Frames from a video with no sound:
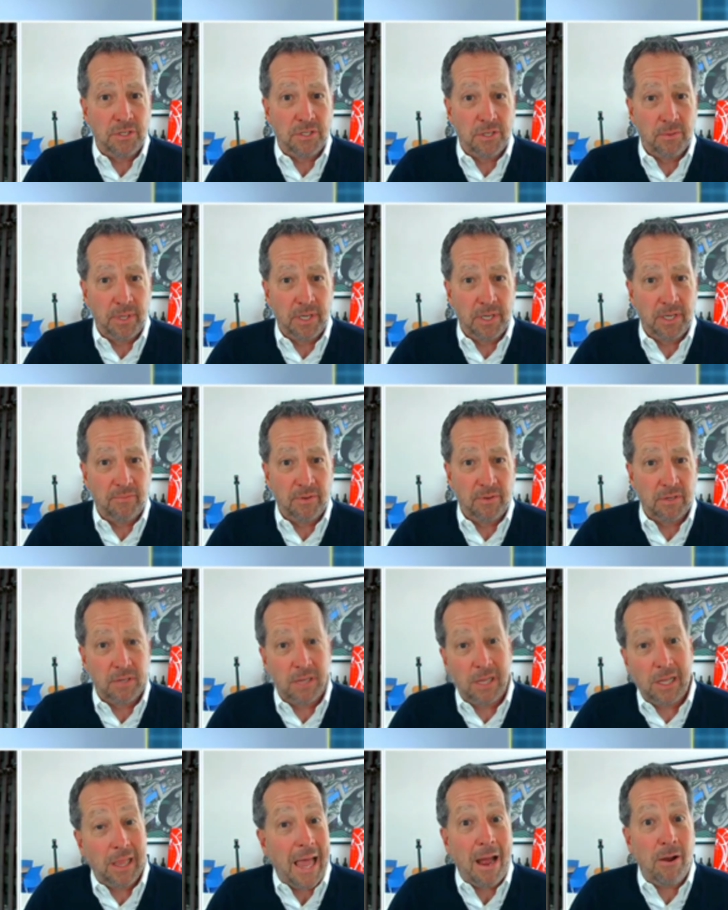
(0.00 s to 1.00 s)
it's a bit of
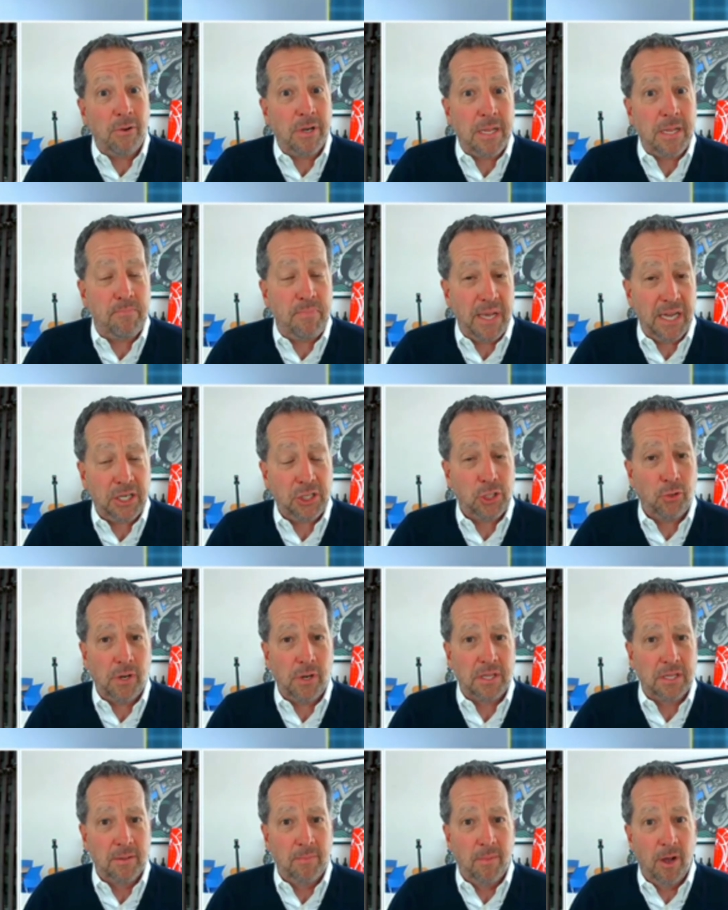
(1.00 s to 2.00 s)
a cloudy
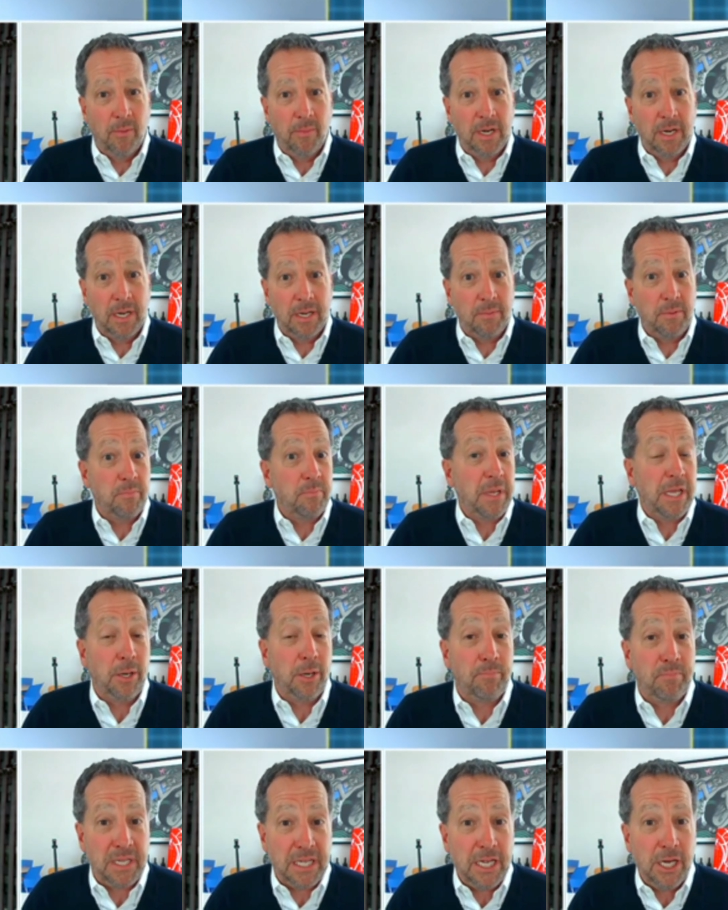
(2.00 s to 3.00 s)
picture at the moment,
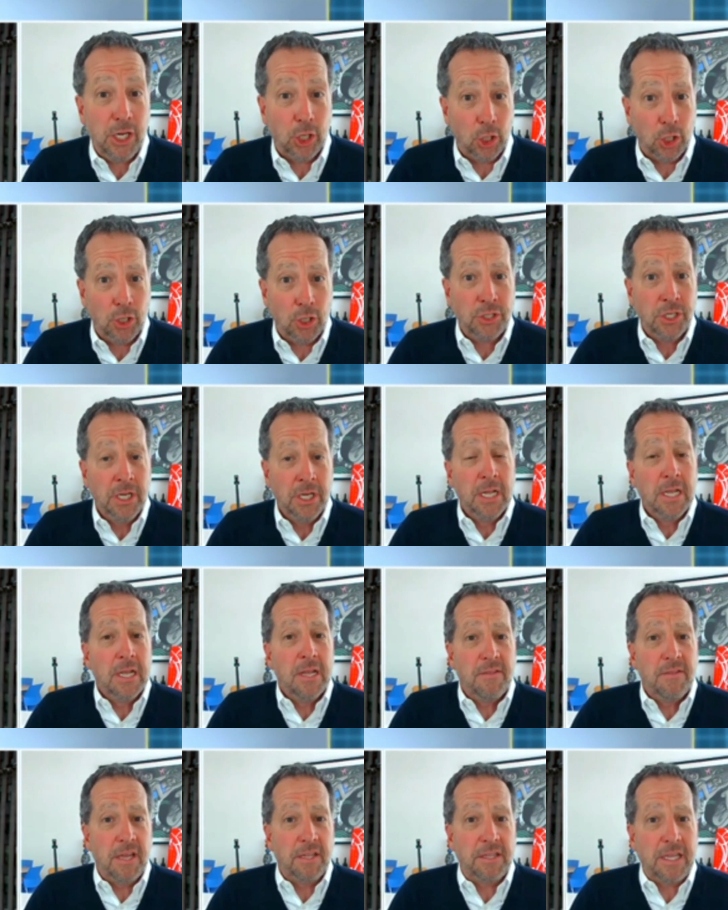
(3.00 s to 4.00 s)
it appears
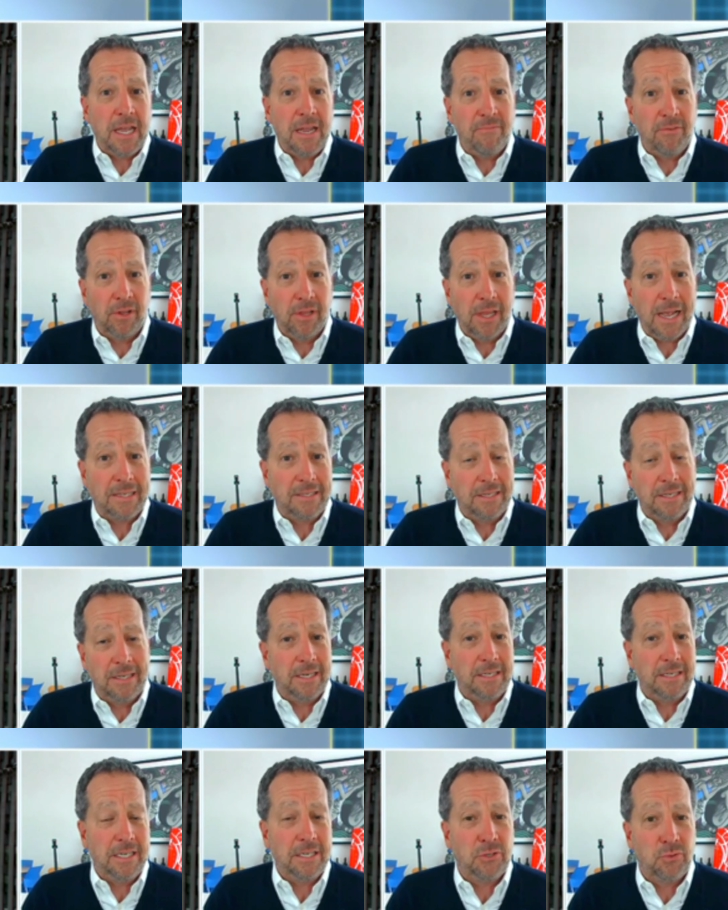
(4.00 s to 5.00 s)
that they've
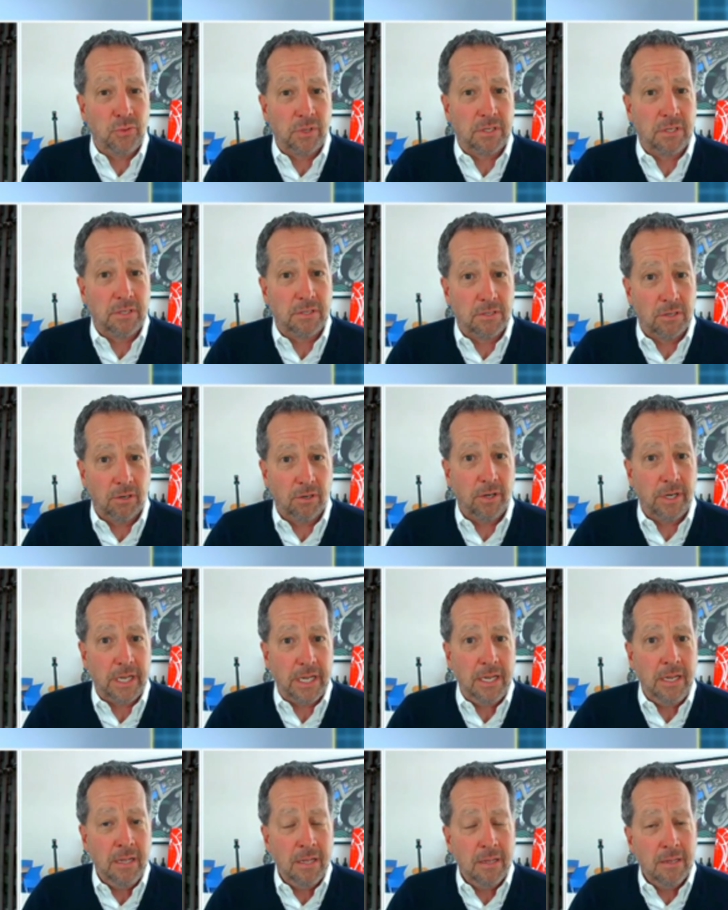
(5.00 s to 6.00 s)
elected a district
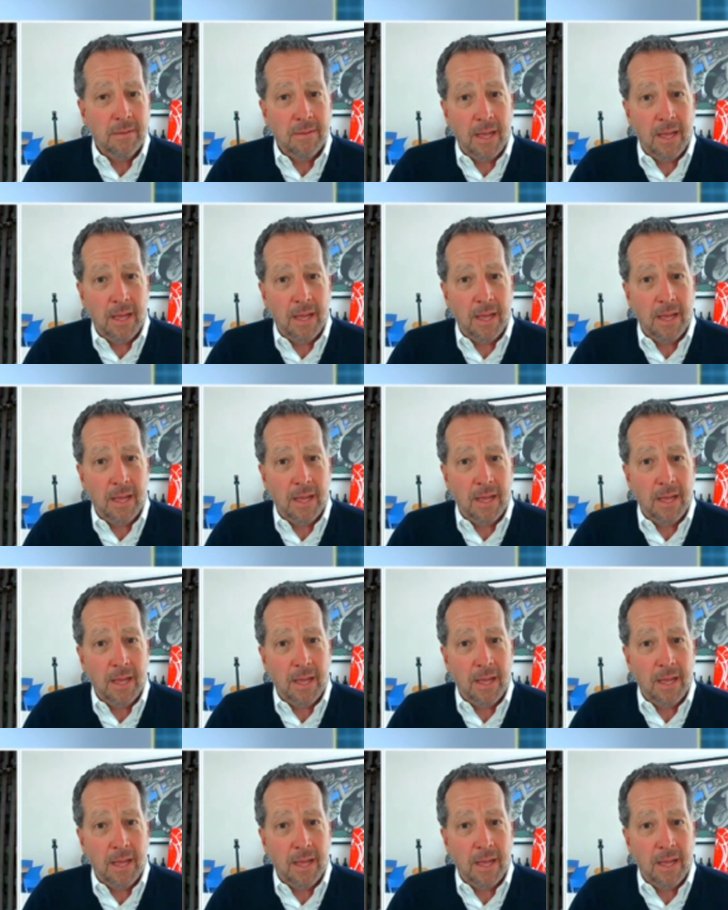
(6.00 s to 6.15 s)
attorney,